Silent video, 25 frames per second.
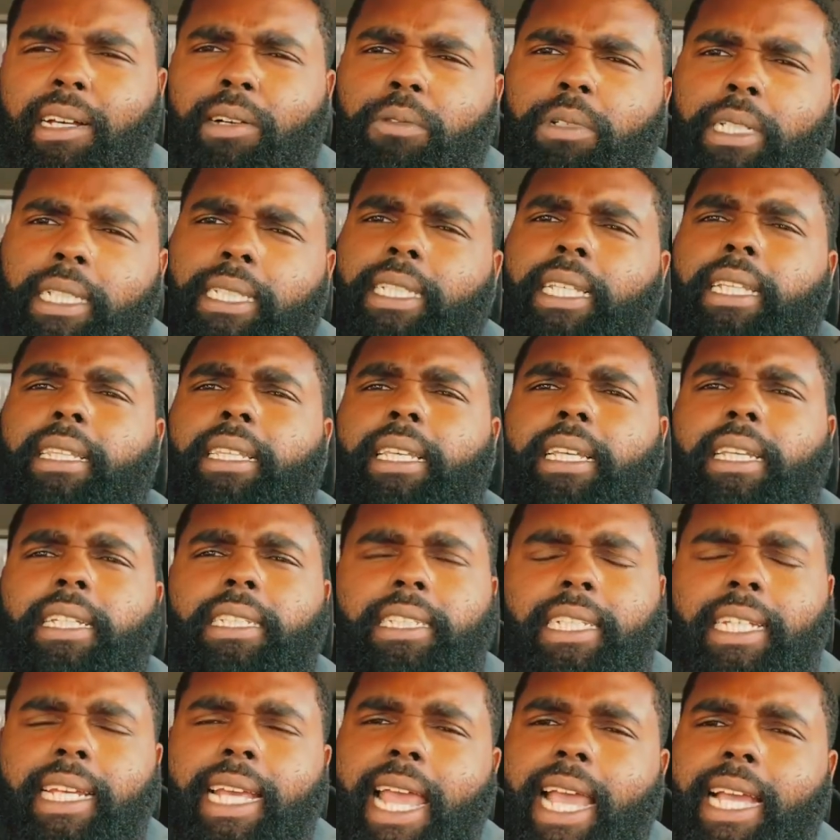what Cynthia
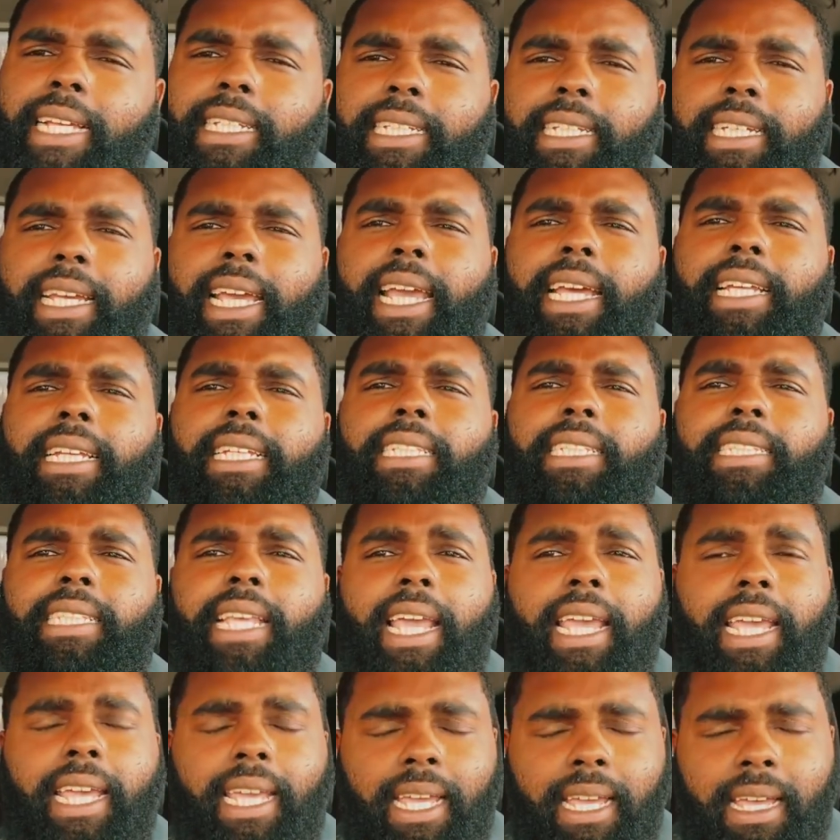G actually had to
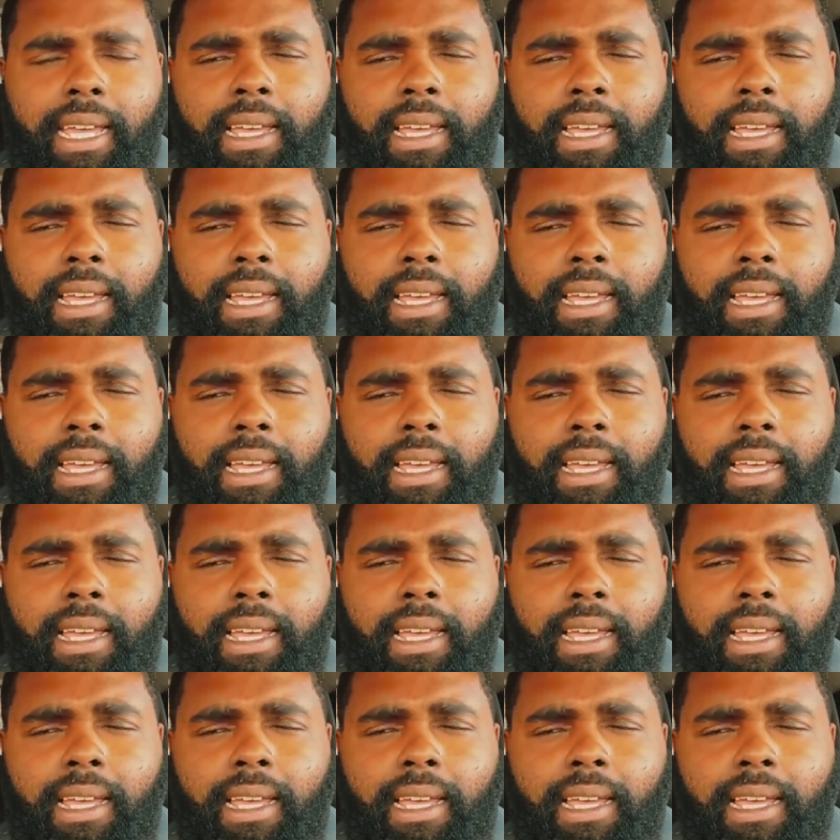say